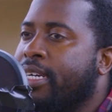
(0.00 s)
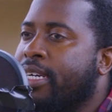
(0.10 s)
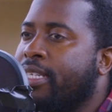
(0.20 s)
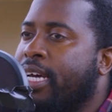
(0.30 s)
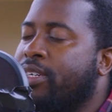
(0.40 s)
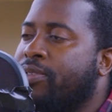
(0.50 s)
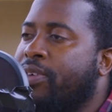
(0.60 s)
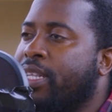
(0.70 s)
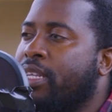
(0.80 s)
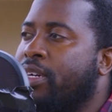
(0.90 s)
it's hard to
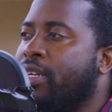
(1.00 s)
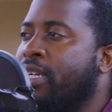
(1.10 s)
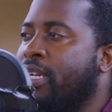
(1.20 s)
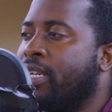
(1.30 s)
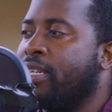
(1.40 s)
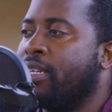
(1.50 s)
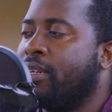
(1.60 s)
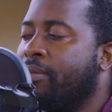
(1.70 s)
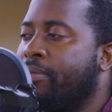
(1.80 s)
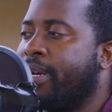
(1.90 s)
find the good in it,
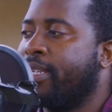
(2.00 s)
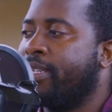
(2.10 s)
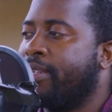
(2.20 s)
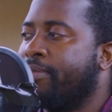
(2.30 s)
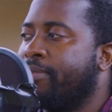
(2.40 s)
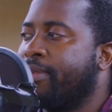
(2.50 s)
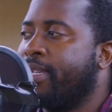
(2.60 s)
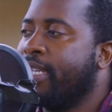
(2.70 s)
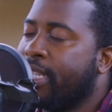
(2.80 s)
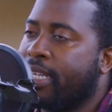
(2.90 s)
but
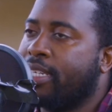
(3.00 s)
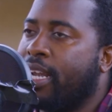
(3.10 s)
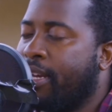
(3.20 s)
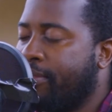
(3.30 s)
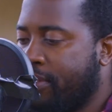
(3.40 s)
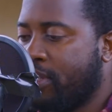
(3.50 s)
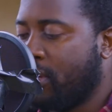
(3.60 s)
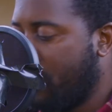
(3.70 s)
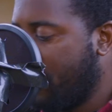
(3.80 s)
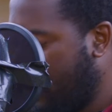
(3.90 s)
that's life.
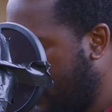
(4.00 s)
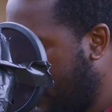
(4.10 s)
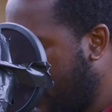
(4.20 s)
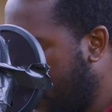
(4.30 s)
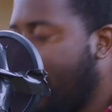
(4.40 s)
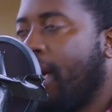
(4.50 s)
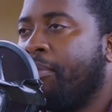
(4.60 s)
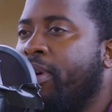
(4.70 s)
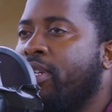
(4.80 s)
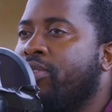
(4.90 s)
So I'm
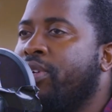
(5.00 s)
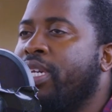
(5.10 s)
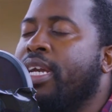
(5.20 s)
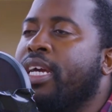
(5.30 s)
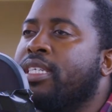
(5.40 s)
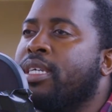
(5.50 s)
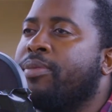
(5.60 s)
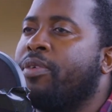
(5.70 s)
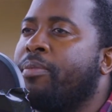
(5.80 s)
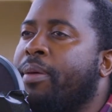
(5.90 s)
going to read an
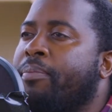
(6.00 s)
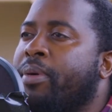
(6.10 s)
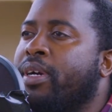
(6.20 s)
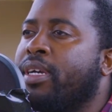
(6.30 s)
excerpt from my book.